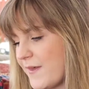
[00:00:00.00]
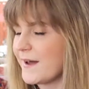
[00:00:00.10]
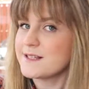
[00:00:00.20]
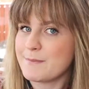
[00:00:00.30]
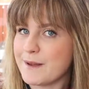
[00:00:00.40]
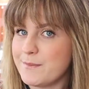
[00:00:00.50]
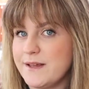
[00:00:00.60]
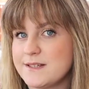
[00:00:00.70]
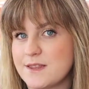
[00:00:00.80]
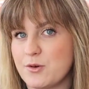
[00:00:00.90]
That is my
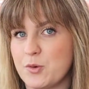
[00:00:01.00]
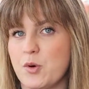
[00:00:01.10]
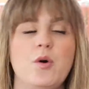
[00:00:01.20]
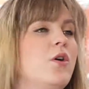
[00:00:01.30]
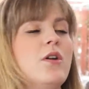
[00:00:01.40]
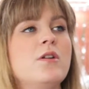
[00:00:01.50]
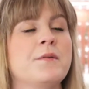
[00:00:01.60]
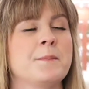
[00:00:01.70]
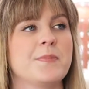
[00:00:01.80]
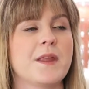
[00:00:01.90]
piece though
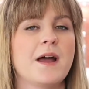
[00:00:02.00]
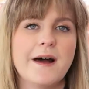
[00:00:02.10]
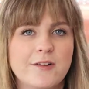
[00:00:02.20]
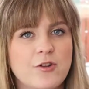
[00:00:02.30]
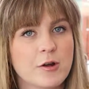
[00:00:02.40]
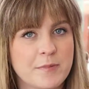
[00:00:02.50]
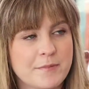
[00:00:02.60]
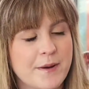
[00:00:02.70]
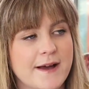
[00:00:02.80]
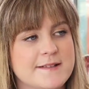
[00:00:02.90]
on Alan
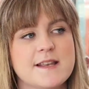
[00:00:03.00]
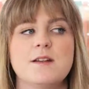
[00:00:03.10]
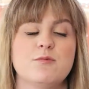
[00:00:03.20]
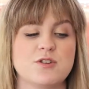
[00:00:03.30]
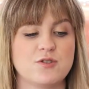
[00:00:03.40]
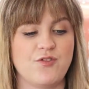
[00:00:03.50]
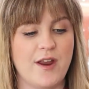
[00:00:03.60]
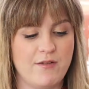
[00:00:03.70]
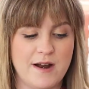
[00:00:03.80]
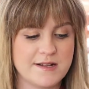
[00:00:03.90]
Rickman passing, which is
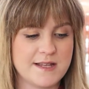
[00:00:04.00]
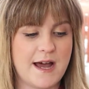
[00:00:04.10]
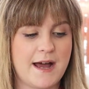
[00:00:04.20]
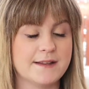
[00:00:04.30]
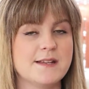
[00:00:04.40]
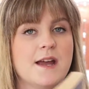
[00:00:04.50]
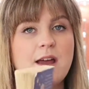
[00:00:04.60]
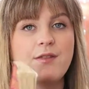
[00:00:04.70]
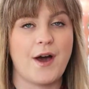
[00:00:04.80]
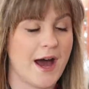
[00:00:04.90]
very sad.
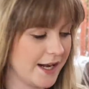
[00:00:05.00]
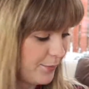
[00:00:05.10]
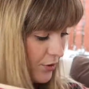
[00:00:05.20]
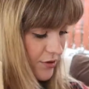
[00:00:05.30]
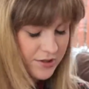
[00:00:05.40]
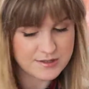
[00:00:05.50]
A Harry Potter